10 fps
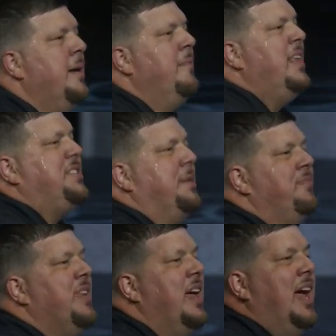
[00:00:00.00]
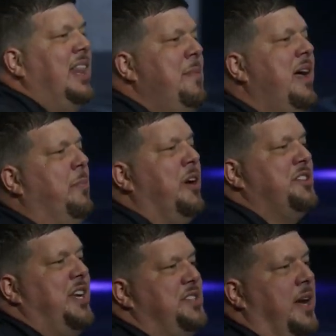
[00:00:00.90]
Listen, let me help you
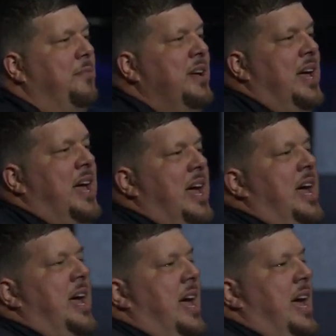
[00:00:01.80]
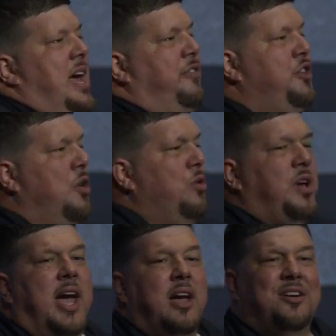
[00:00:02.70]
understand something. If you
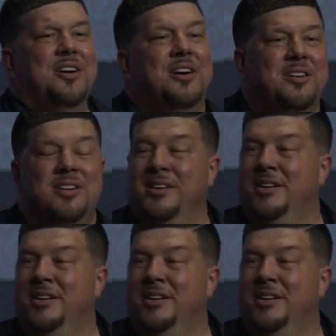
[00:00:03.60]
can't cook,